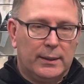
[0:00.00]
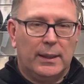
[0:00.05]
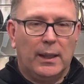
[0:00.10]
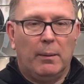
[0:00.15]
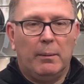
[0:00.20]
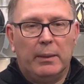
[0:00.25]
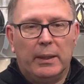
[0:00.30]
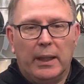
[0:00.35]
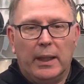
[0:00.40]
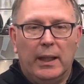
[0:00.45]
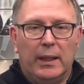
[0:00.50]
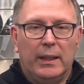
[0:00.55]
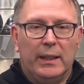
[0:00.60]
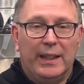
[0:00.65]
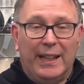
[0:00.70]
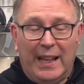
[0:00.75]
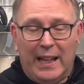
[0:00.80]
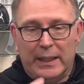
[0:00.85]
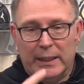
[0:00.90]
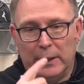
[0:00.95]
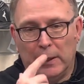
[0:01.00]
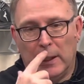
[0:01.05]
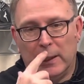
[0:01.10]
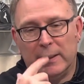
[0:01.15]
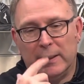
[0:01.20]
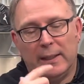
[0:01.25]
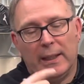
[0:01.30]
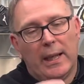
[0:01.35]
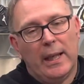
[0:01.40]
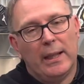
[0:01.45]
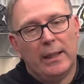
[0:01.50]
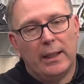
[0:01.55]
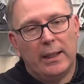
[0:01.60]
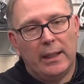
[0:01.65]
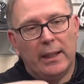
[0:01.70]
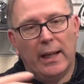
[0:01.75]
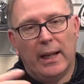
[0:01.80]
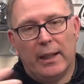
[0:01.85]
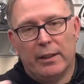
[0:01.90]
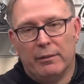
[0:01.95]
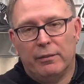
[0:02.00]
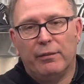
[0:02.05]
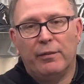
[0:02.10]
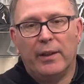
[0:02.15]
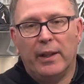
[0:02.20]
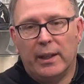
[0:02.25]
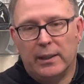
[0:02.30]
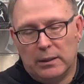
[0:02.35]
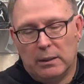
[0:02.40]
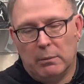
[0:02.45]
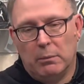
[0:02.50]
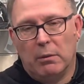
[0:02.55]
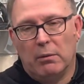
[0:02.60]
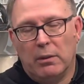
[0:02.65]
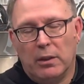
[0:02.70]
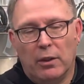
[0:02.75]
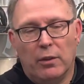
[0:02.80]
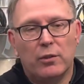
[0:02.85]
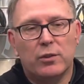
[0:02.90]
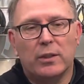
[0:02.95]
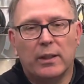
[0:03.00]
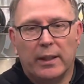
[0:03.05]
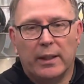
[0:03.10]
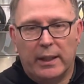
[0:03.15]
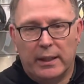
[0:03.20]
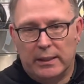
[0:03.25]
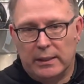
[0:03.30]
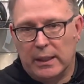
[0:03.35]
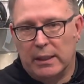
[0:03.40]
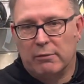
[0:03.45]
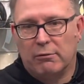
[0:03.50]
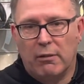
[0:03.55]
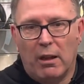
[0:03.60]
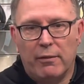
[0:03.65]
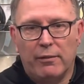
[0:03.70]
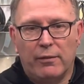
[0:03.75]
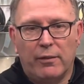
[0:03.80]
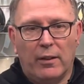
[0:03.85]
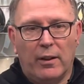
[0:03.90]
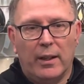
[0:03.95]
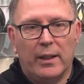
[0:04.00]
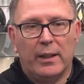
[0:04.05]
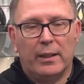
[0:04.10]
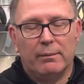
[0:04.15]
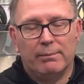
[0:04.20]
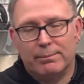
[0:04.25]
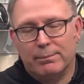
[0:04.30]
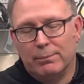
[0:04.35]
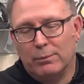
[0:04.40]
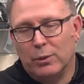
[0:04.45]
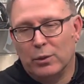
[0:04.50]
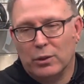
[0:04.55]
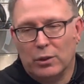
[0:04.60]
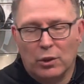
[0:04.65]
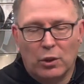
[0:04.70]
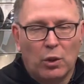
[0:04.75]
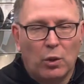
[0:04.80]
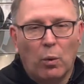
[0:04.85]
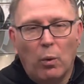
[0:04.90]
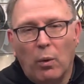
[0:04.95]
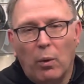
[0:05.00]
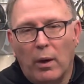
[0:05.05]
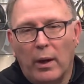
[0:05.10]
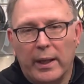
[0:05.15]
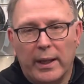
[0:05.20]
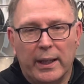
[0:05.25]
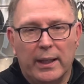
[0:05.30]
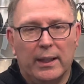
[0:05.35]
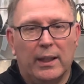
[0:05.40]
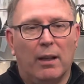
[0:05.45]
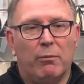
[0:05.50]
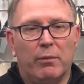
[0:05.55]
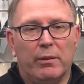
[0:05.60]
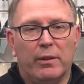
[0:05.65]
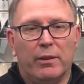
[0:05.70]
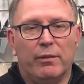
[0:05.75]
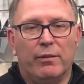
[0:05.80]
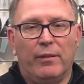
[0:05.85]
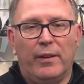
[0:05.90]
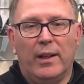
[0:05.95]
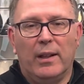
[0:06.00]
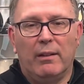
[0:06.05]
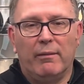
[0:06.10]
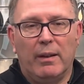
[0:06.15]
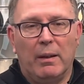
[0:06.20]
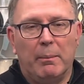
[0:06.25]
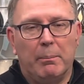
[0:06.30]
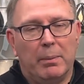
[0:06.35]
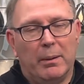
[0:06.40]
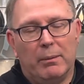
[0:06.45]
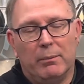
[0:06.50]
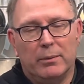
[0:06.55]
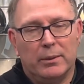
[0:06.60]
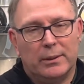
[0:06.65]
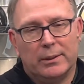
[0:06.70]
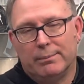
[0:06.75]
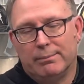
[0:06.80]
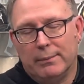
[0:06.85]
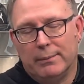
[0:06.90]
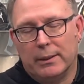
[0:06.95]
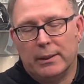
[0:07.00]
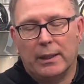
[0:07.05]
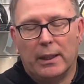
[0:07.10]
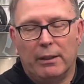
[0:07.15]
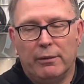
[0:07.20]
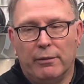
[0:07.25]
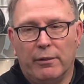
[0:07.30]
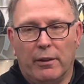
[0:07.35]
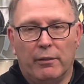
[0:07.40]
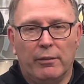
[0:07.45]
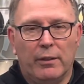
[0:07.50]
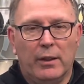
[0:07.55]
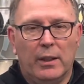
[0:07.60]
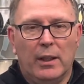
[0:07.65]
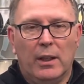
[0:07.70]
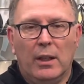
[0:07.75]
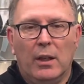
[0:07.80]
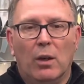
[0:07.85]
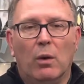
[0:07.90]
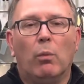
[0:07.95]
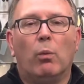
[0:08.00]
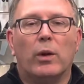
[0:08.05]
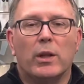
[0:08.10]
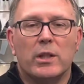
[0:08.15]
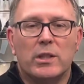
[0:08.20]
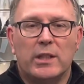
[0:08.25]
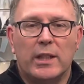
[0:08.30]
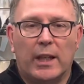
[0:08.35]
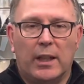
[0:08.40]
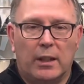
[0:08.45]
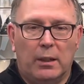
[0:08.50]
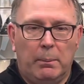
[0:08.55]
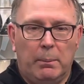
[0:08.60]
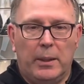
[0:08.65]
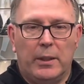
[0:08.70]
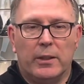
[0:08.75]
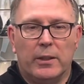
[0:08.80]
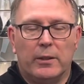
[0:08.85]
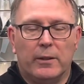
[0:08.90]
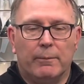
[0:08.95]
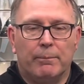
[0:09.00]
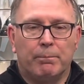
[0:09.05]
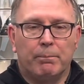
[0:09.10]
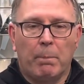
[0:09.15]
coming in, he had an idea that he had a fitting somewhere else that they said graphite, wasn't quite in love with the feel of it, but was, okay, fair enough, wanted a second opinion.